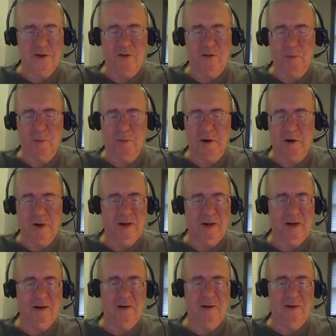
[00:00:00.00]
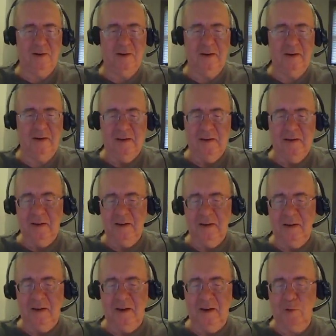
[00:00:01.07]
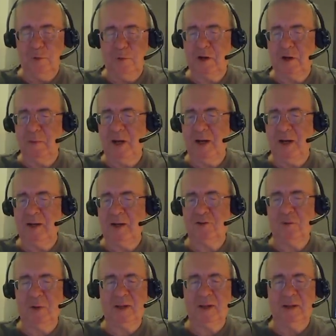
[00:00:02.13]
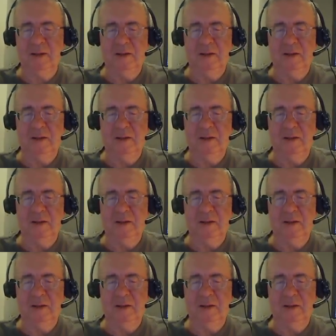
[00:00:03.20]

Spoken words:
everybody being here, and I hope you come back next week